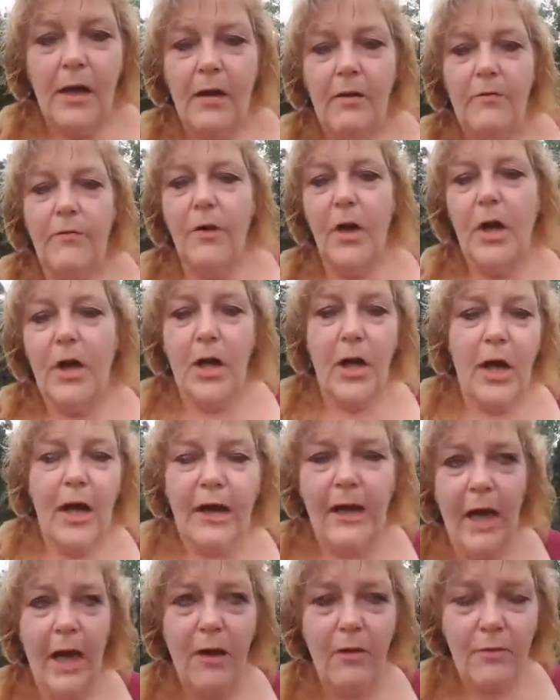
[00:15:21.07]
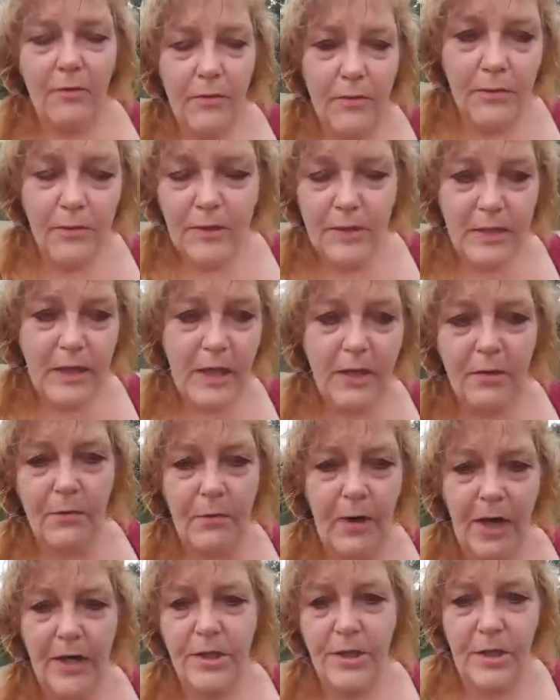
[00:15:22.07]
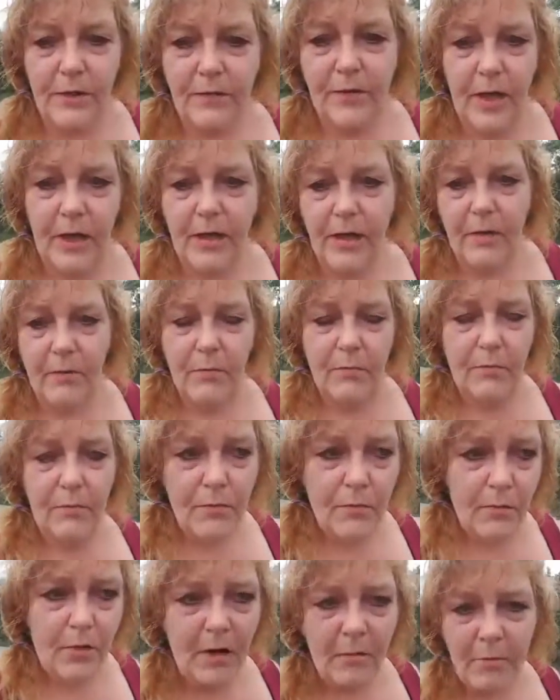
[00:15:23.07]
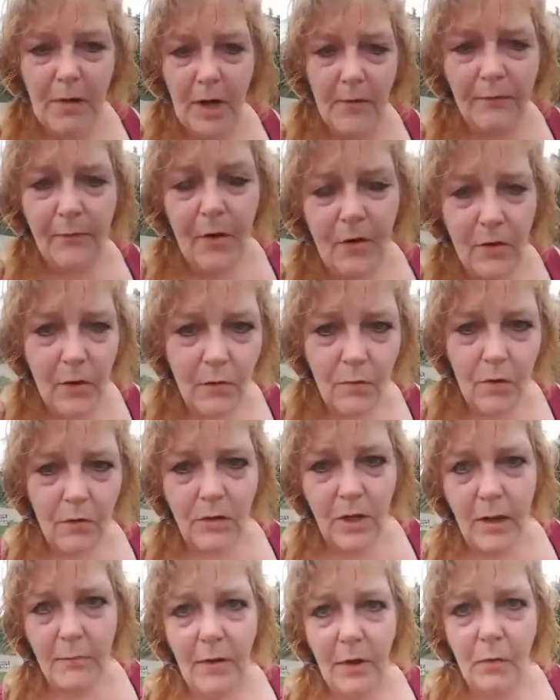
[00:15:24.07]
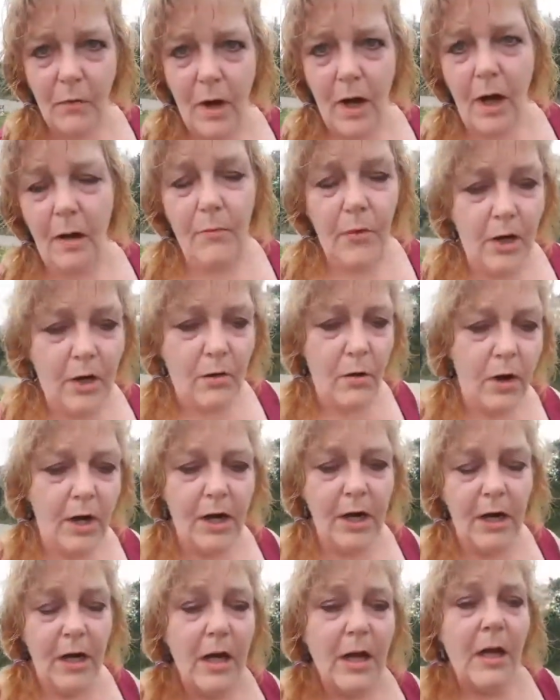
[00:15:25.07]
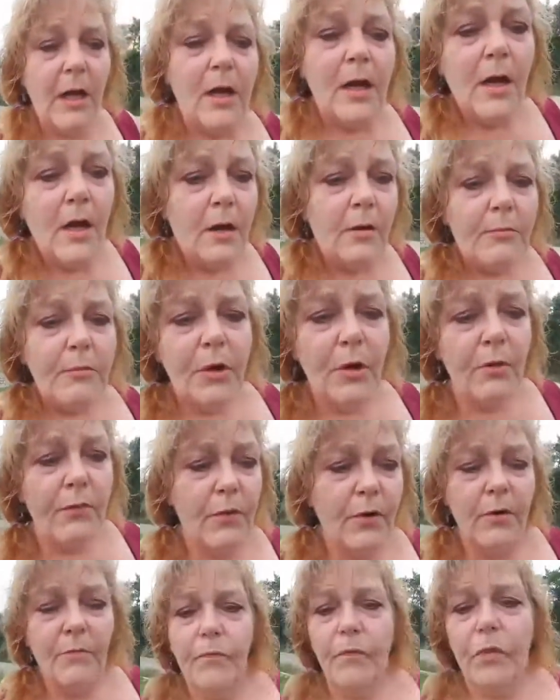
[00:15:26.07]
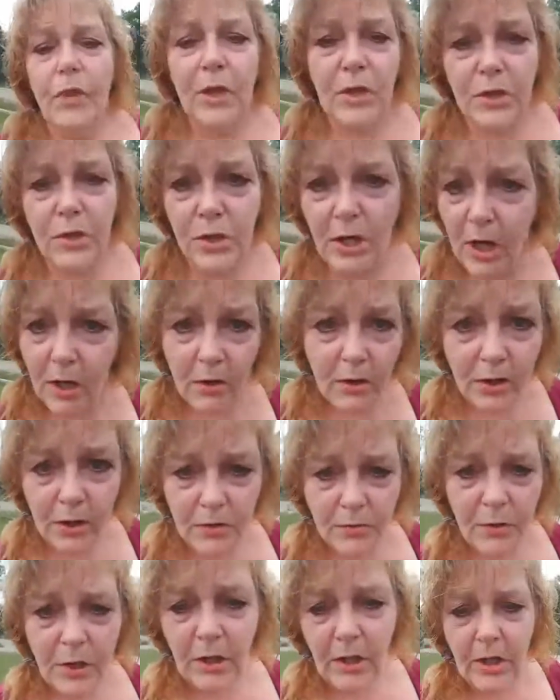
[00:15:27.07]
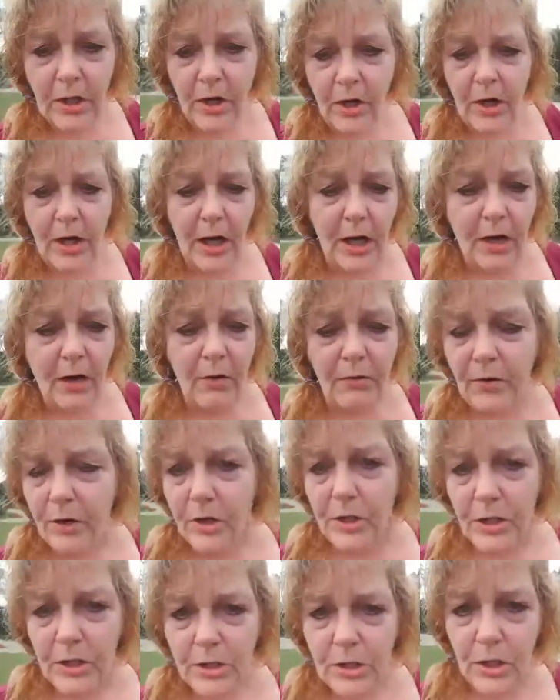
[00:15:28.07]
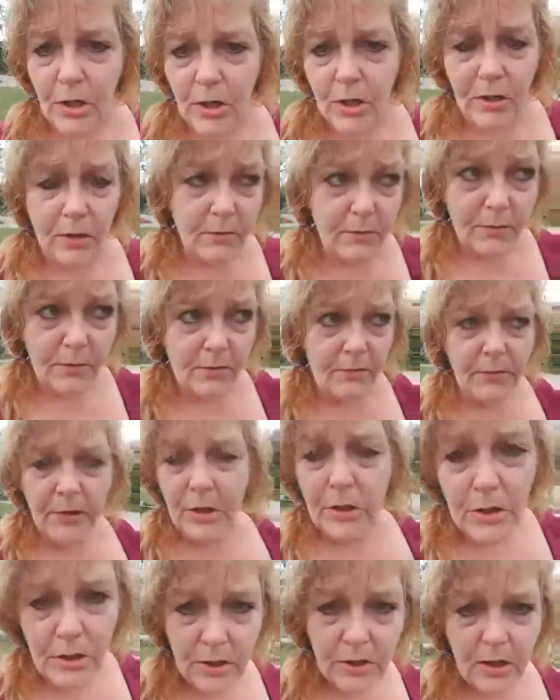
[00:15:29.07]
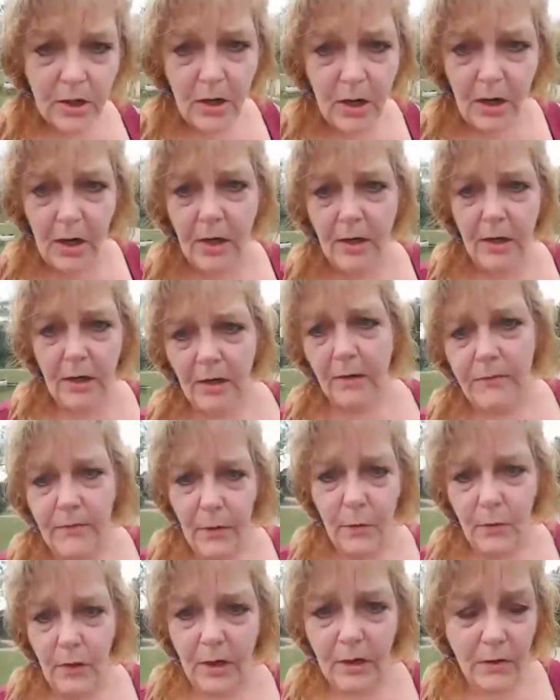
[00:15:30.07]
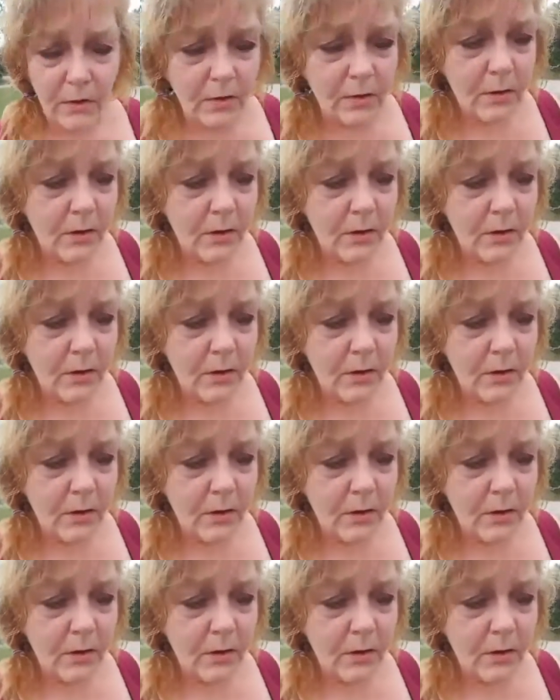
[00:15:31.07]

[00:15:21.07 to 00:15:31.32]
Veronica, I can't see the rest of it. On my phone. It won't let me while I'm recording. Beautiful. The struggle is really your ego versus your heart, if you will.